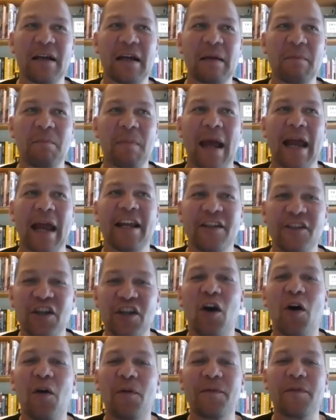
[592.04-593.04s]

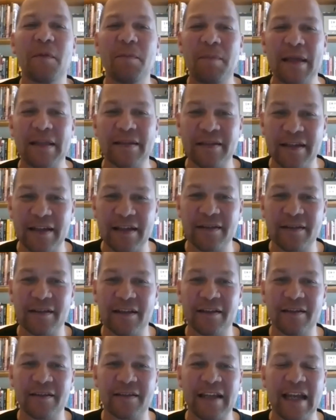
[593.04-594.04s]
manager of the business
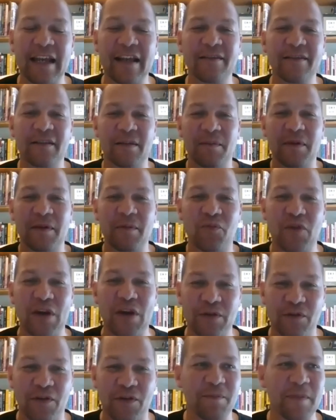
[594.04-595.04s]
and taken some of the
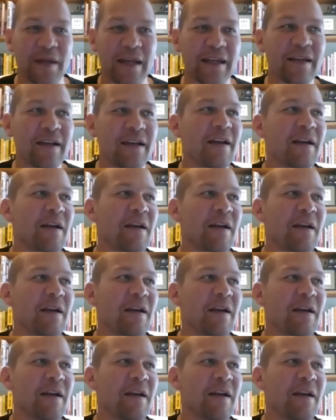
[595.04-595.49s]
pressure off me.